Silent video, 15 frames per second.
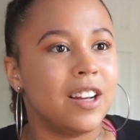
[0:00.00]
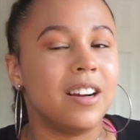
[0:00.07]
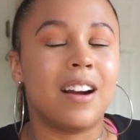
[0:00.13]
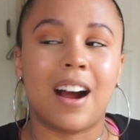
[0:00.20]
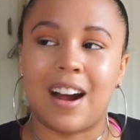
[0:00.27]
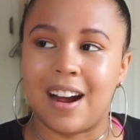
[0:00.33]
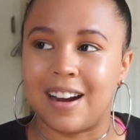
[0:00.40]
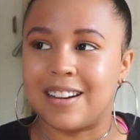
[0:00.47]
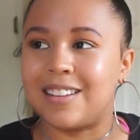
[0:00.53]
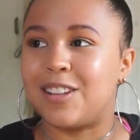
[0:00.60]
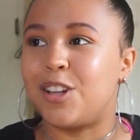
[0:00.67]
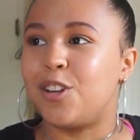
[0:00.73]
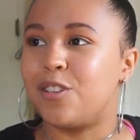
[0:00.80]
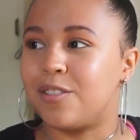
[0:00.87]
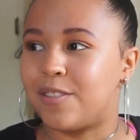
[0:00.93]
God and
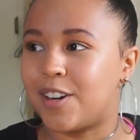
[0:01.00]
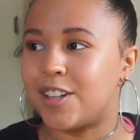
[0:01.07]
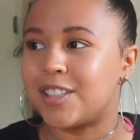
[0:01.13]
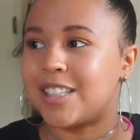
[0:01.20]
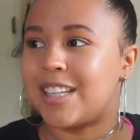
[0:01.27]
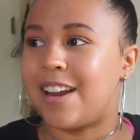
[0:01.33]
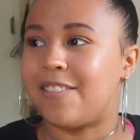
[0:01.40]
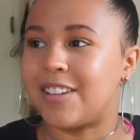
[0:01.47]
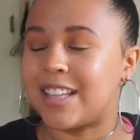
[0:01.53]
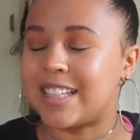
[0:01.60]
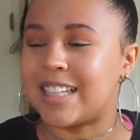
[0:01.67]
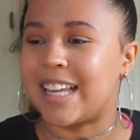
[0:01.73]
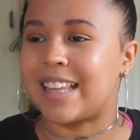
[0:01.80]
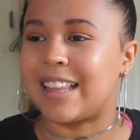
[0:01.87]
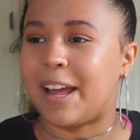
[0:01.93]
the universe and everything
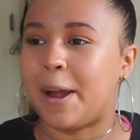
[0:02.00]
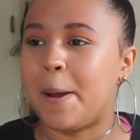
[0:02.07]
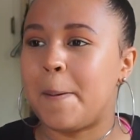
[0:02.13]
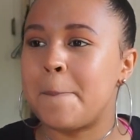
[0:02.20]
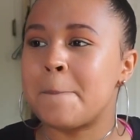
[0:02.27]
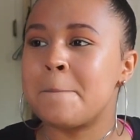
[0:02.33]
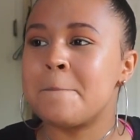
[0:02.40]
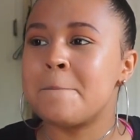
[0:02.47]
like that.